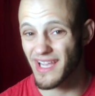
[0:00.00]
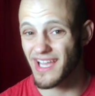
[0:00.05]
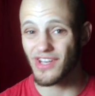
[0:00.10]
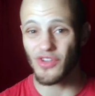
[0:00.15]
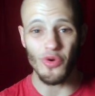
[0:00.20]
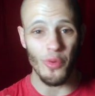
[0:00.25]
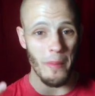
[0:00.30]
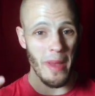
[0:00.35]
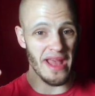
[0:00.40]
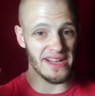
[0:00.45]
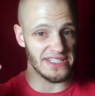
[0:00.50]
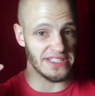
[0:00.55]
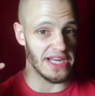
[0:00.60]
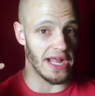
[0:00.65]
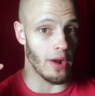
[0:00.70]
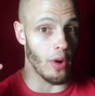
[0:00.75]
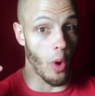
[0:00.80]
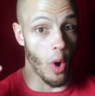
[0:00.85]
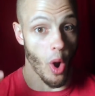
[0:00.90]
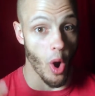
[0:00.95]
Can you imagine
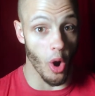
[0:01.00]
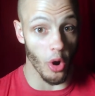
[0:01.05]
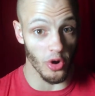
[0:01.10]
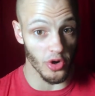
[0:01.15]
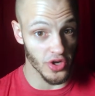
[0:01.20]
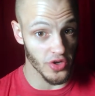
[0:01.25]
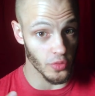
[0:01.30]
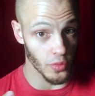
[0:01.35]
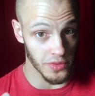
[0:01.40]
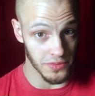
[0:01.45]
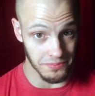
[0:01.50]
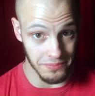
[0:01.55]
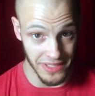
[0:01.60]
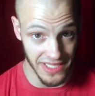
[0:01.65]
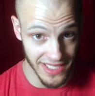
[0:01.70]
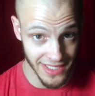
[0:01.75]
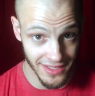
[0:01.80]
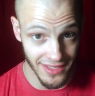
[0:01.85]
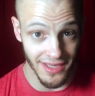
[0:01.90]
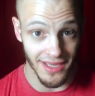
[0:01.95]
how hard it would
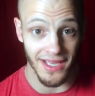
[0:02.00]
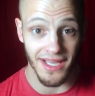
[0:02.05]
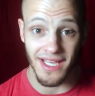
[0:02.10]
be